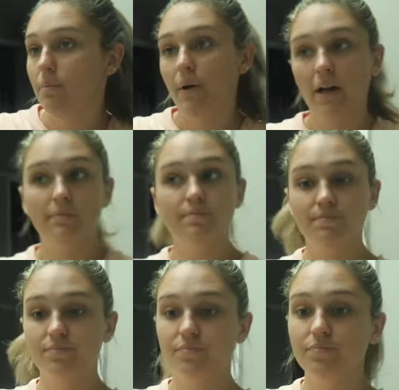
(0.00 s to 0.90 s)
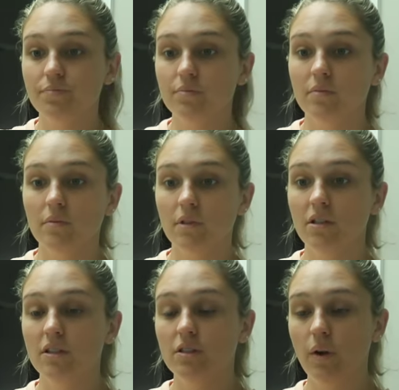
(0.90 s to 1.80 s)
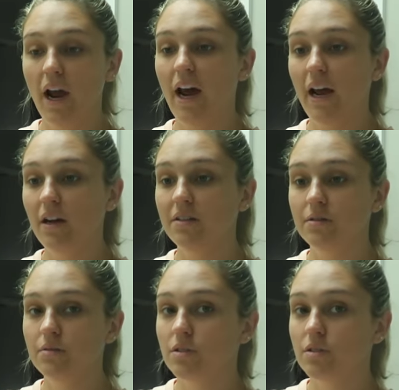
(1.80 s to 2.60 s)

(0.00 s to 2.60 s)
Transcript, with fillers: But it's okay.